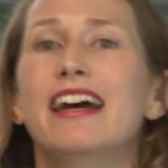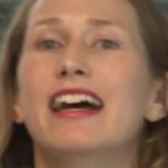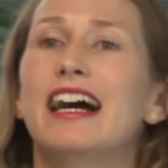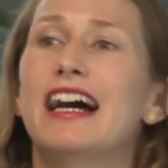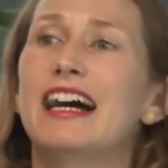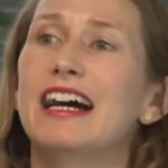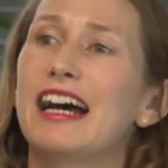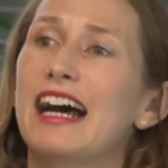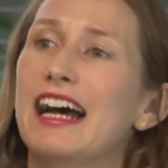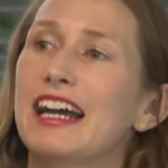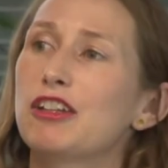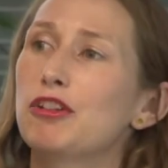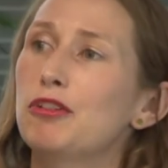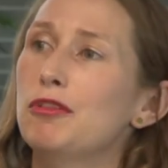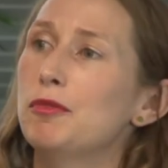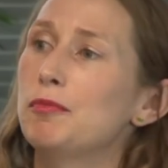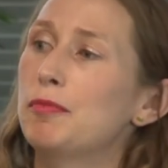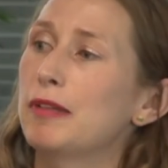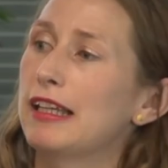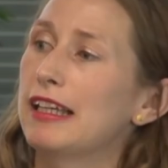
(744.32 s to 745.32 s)
uh,
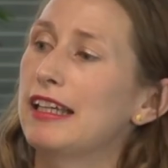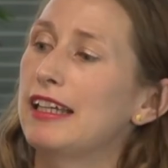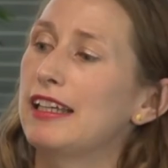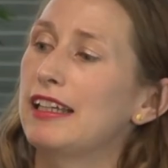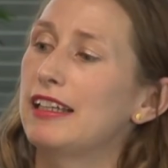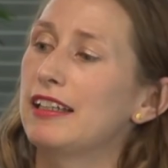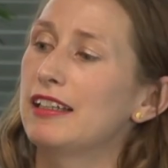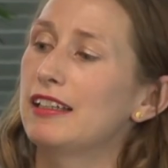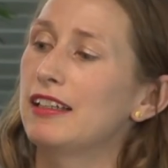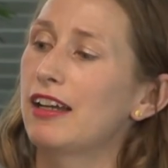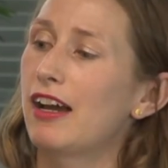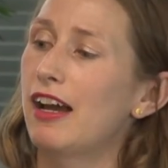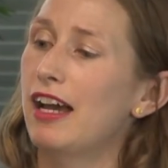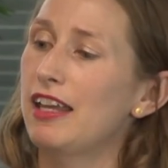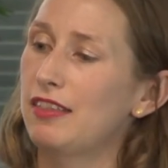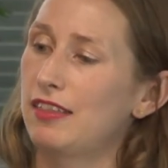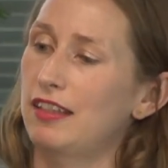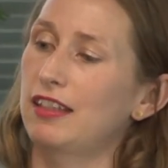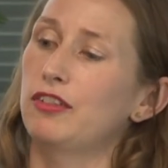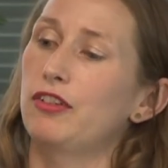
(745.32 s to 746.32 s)
arguably,
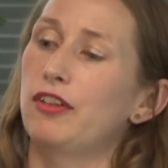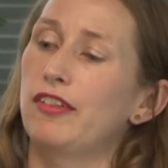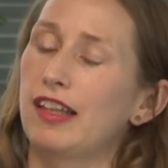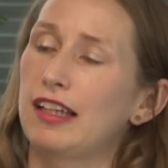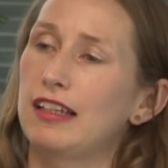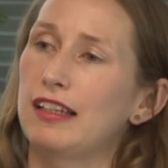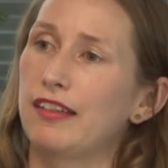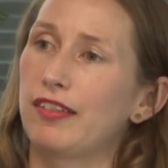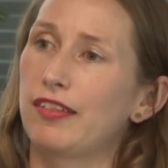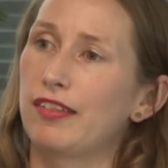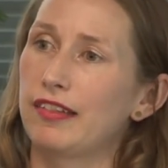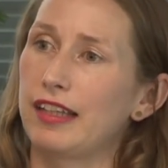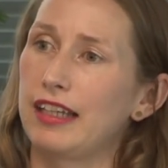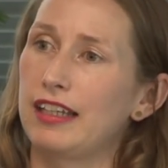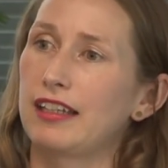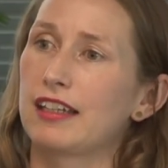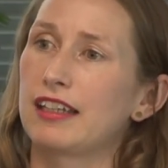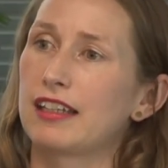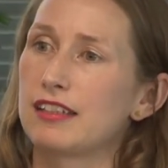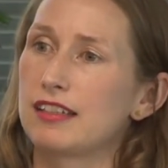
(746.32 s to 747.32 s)
I think New Zealand's
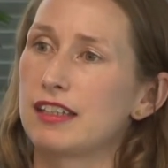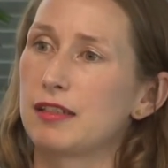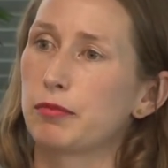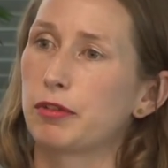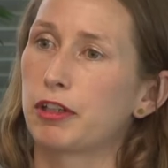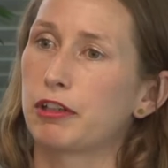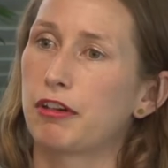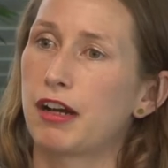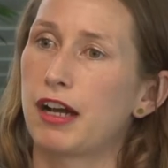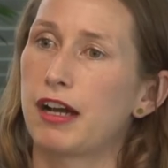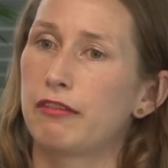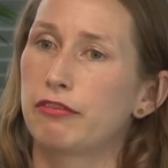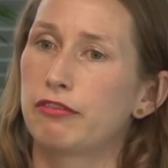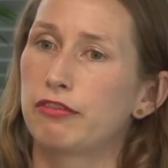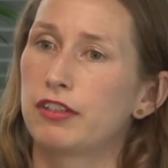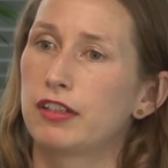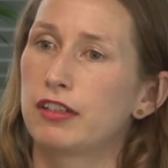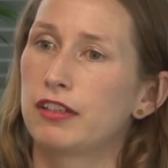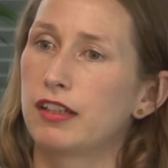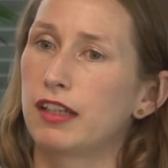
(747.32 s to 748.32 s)
leading contemporary
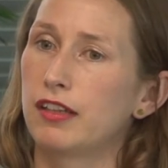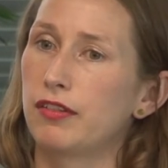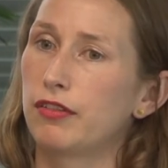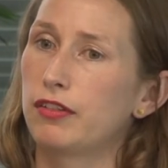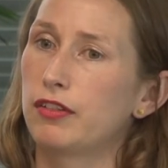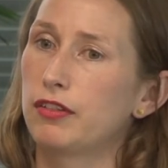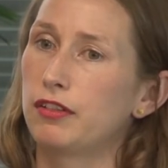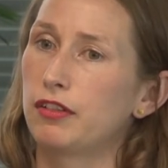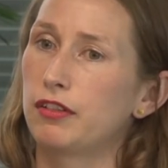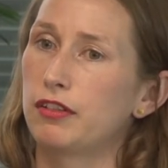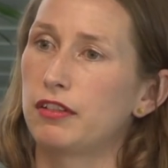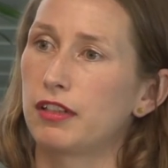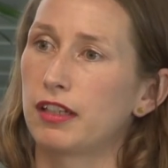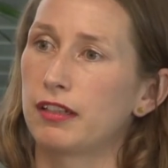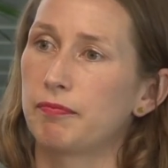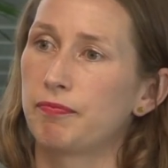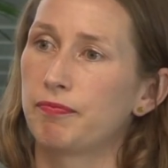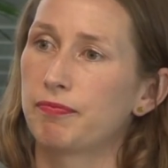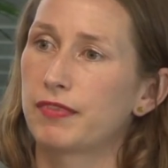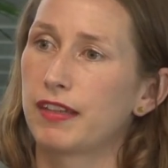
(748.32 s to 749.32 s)
craft
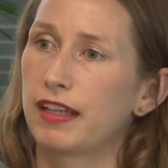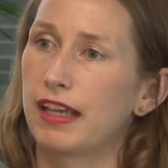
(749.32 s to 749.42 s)
institution.